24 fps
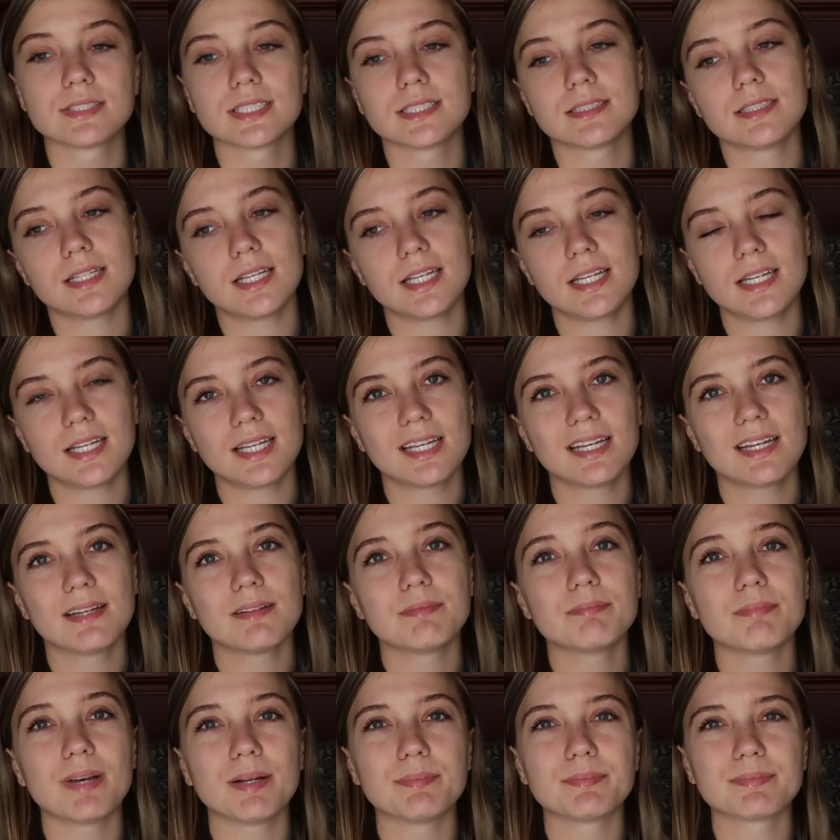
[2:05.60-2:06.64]
I was like,
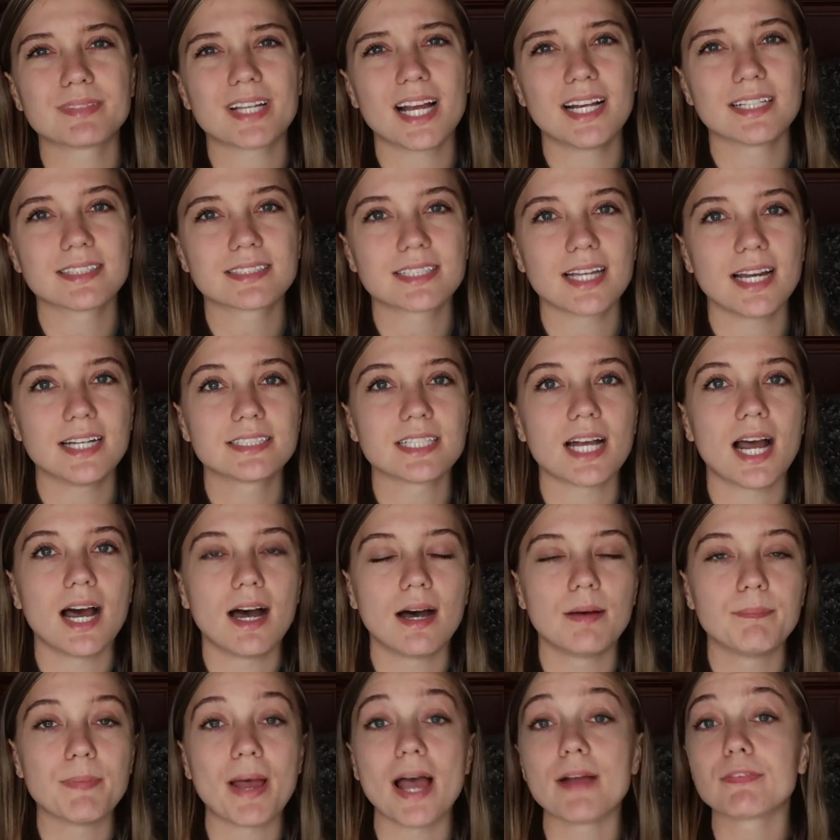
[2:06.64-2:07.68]
I'm kind of sketch.
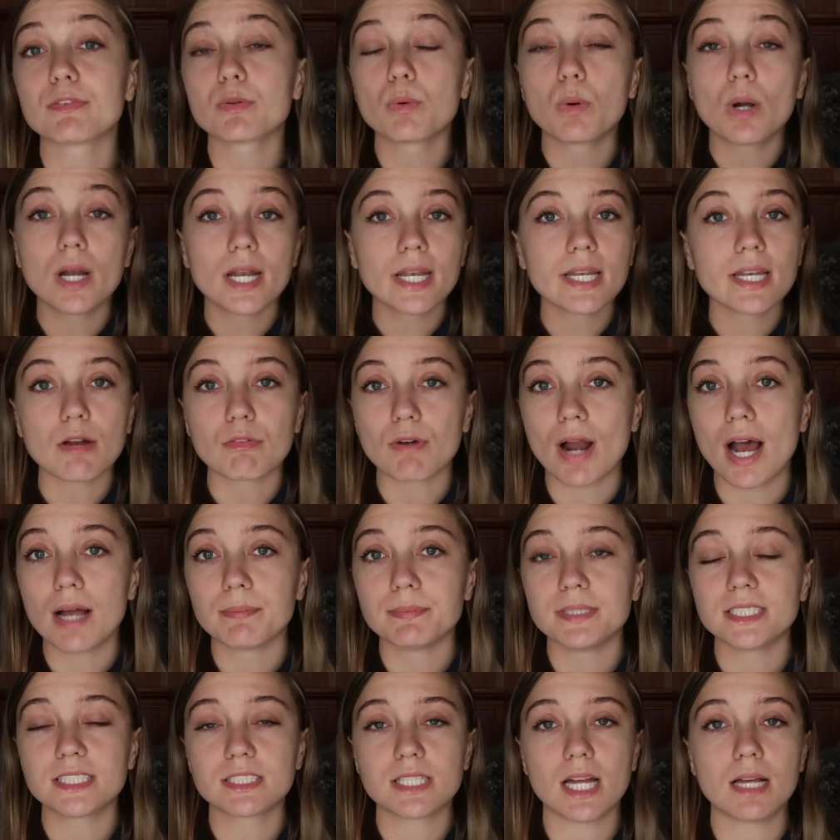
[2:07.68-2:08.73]
Everyone
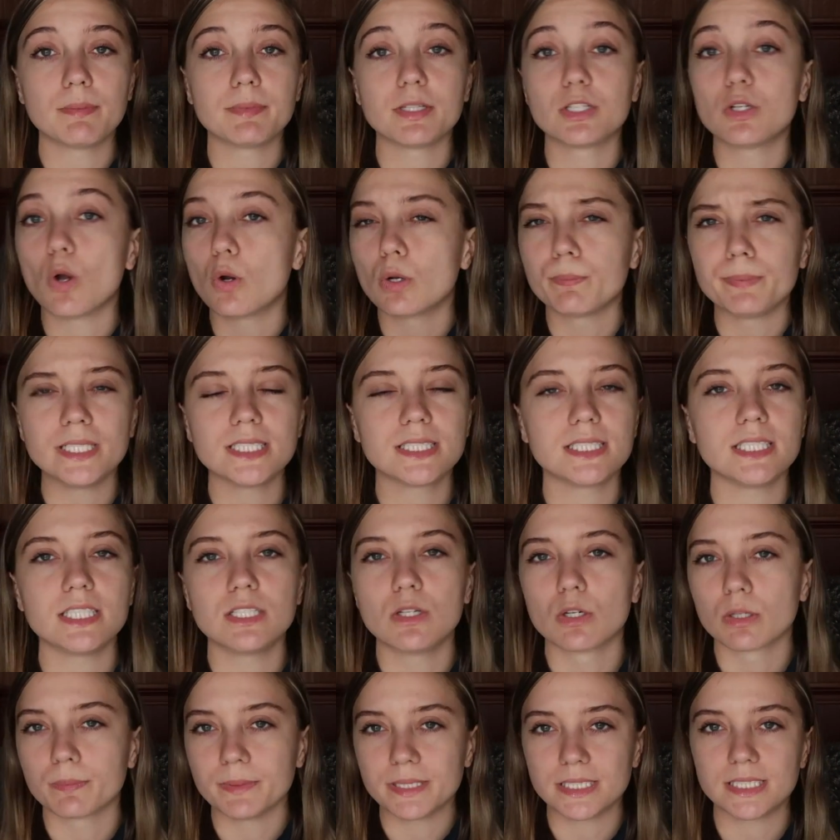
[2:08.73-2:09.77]
around me is telling me go to
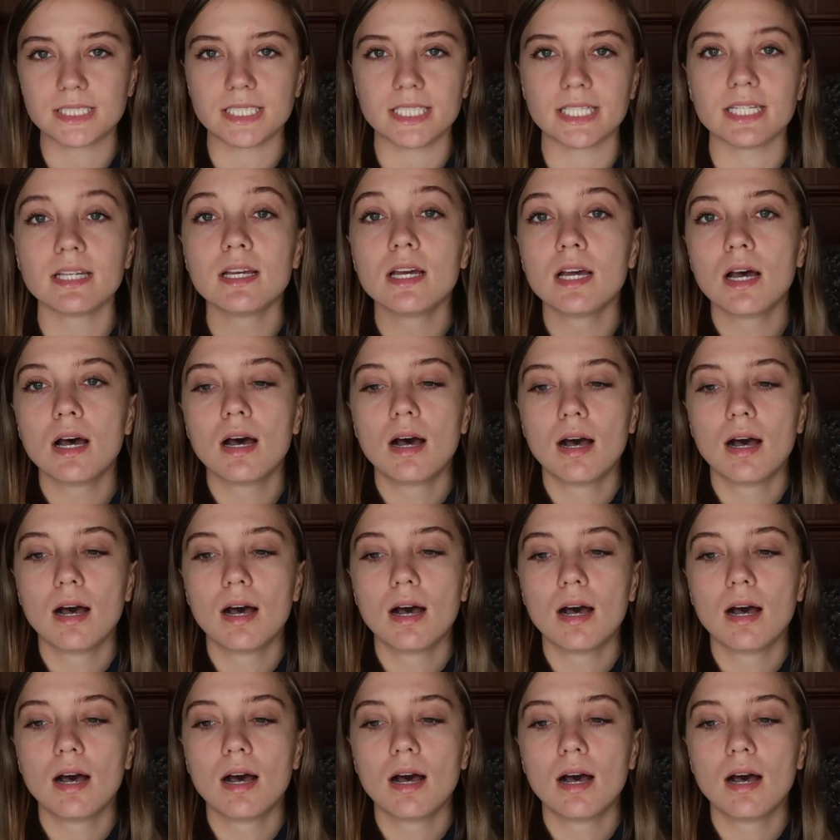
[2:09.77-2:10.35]
BC, go to BC.